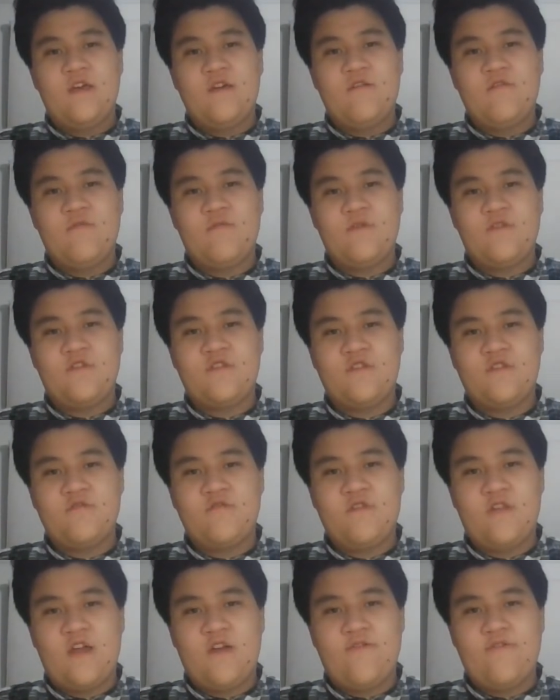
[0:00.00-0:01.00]
It will be
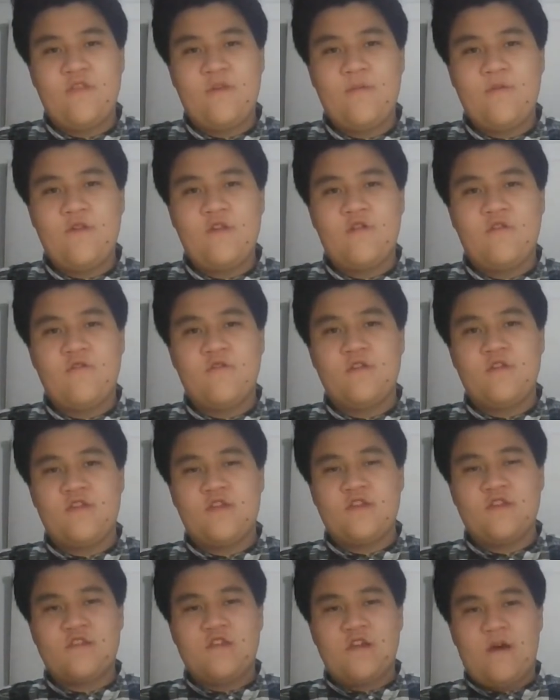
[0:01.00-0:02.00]
soon enough. Let me know.
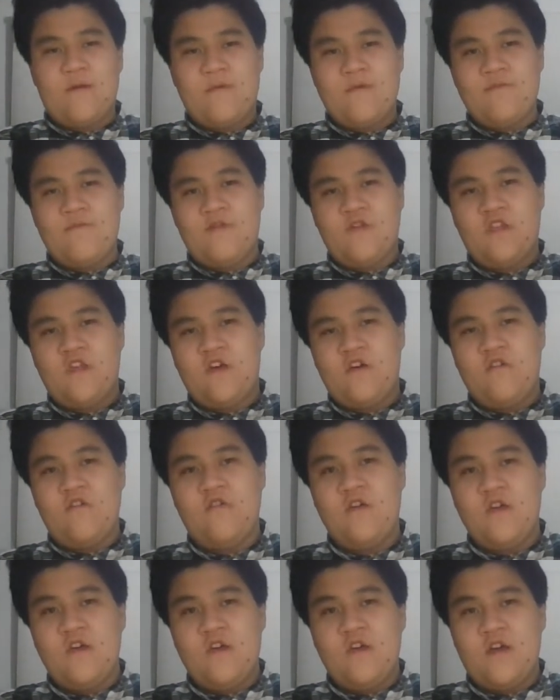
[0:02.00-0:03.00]
Just comment below